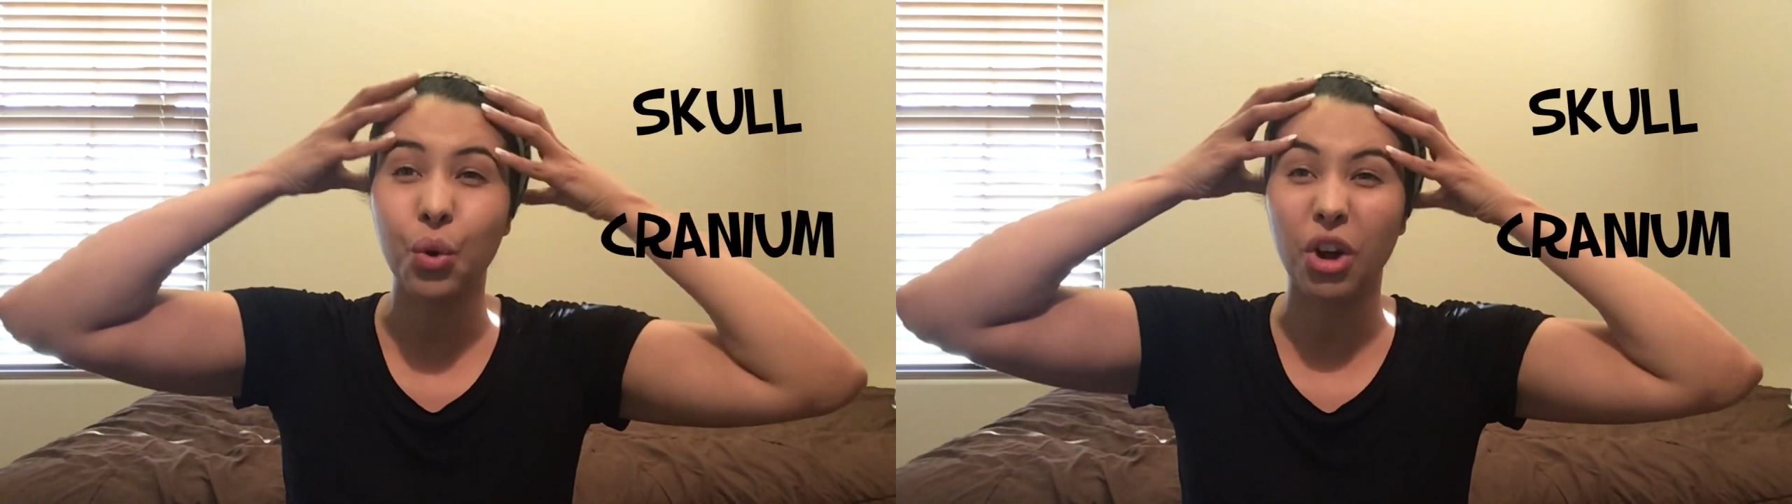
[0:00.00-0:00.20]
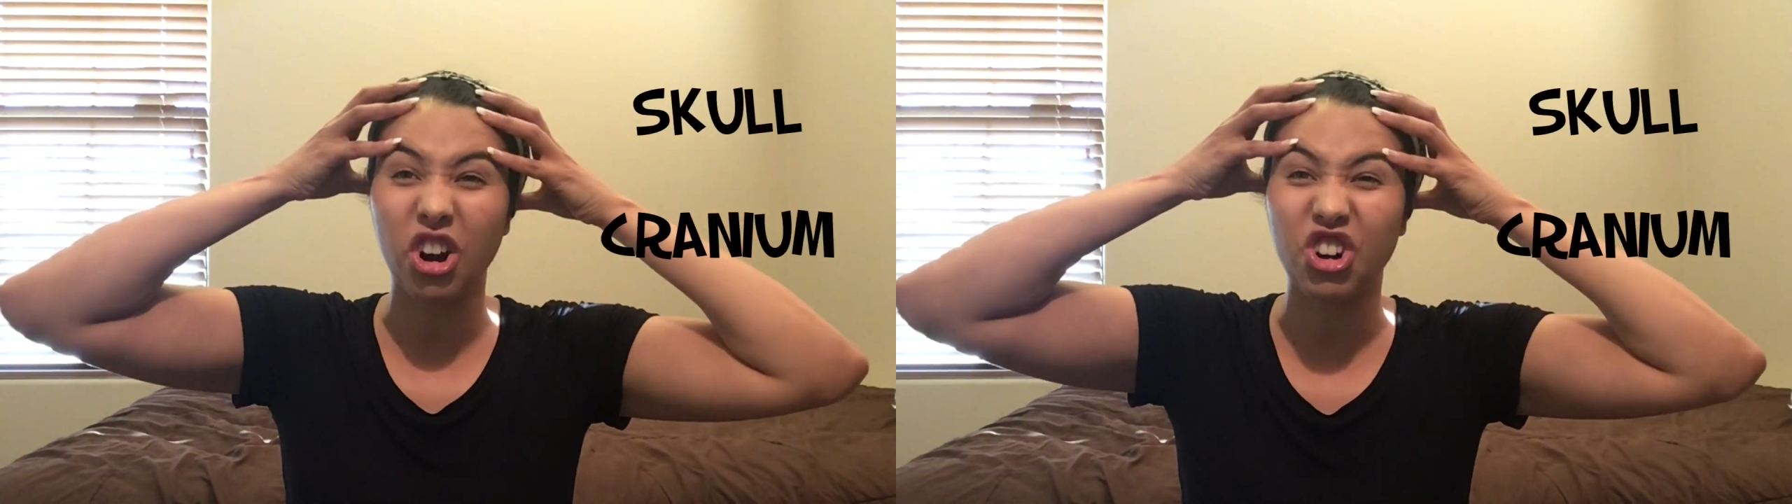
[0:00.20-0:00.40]

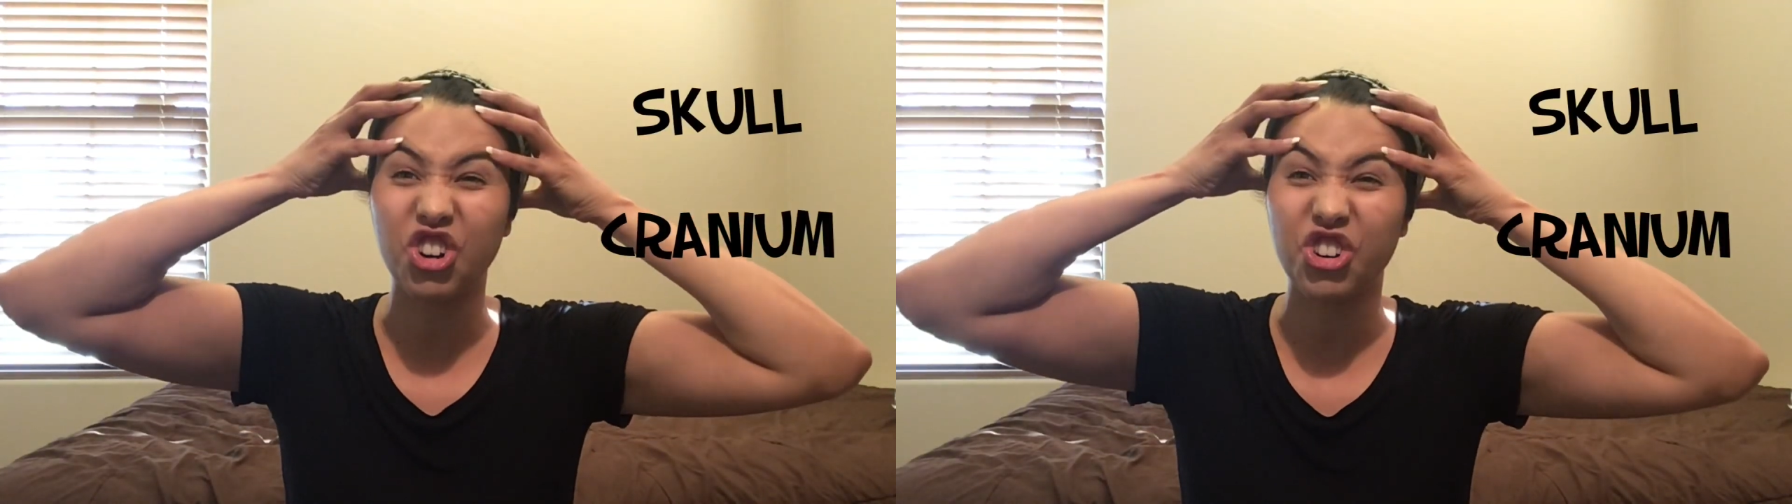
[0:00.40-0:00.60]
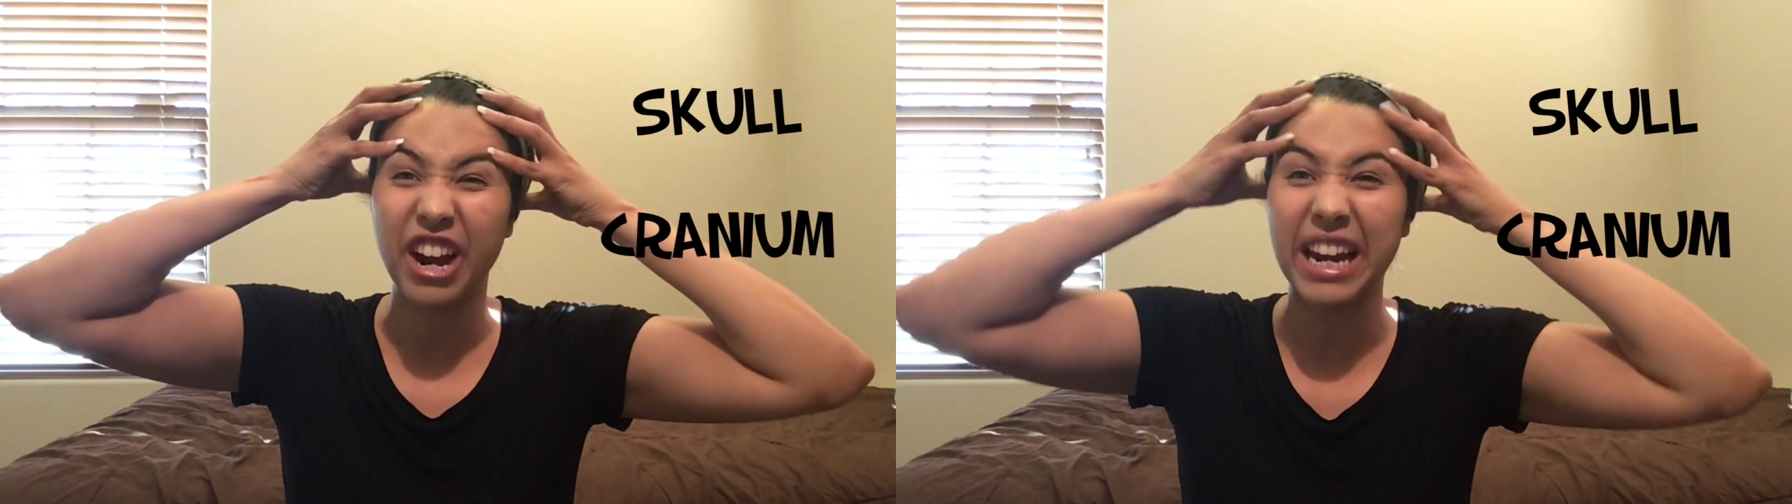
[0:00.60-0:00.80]
or our
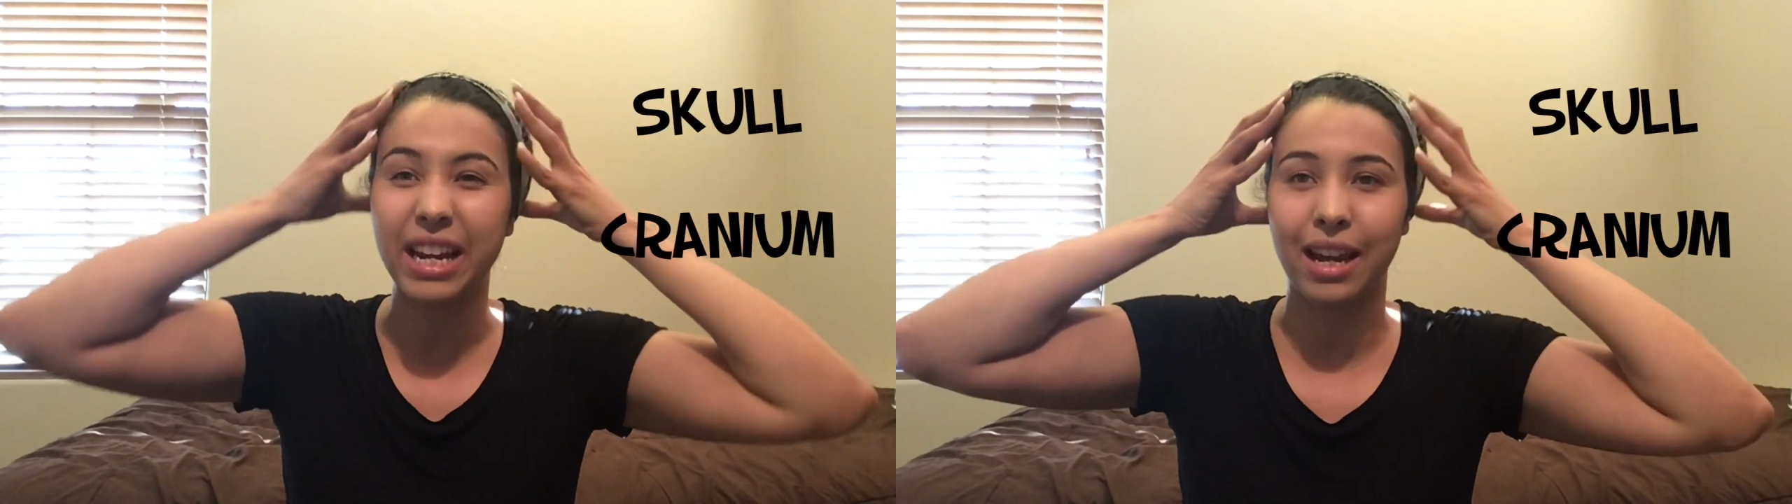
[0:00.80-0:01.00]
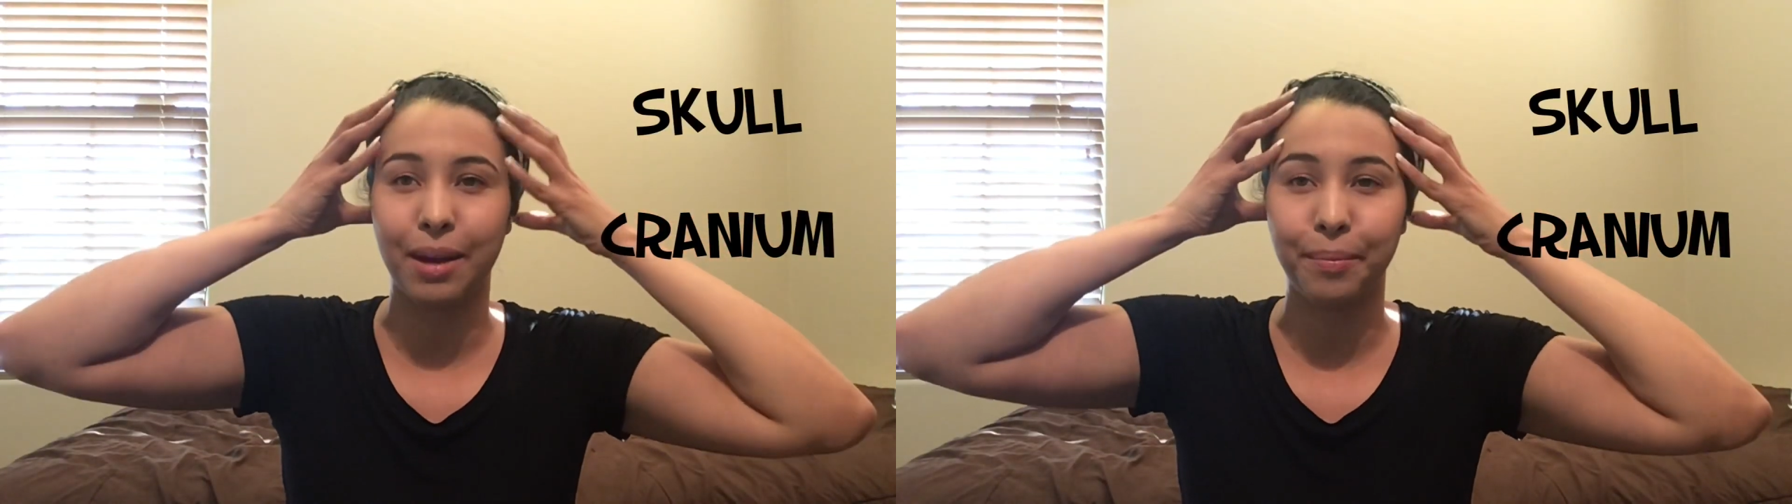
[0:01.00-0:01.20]

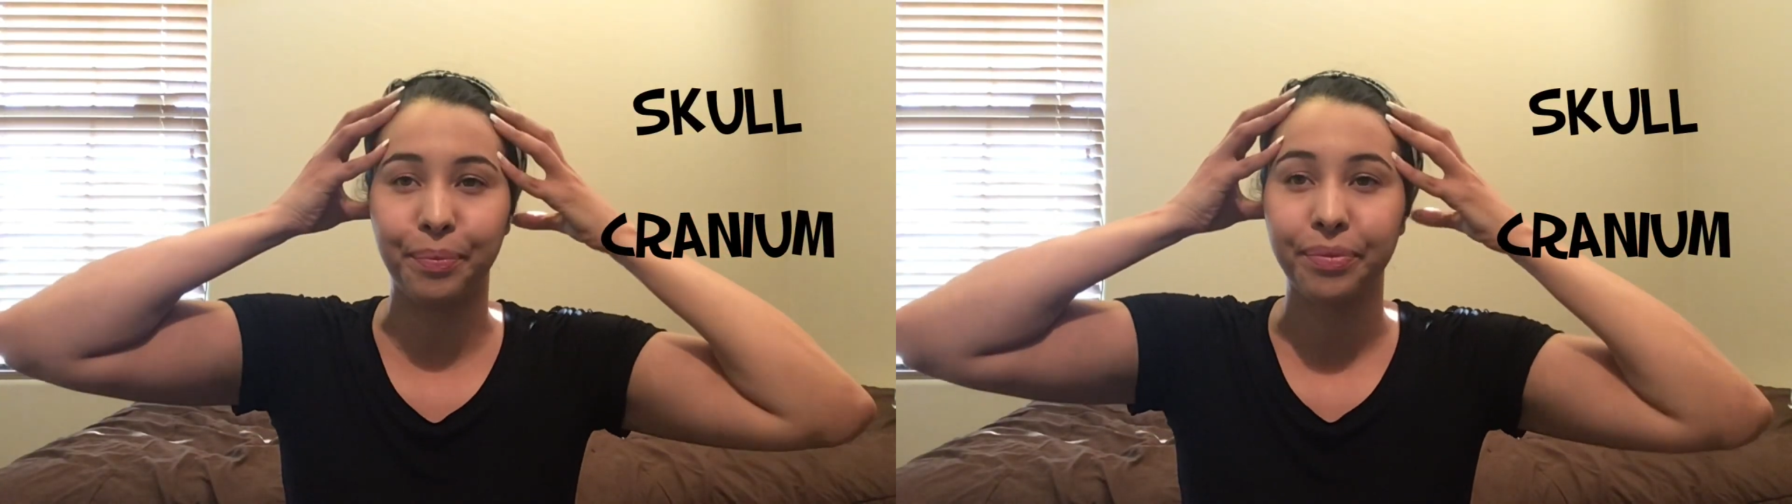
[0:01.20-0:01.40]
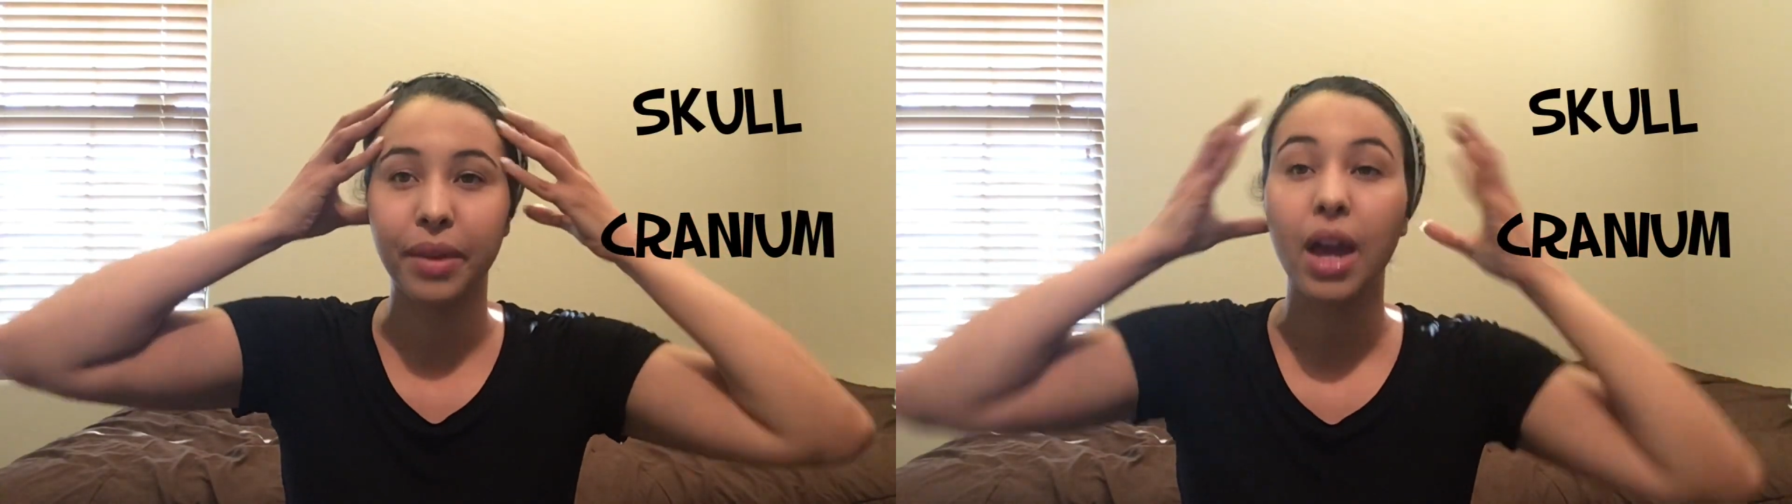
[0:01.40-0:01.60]
cranium.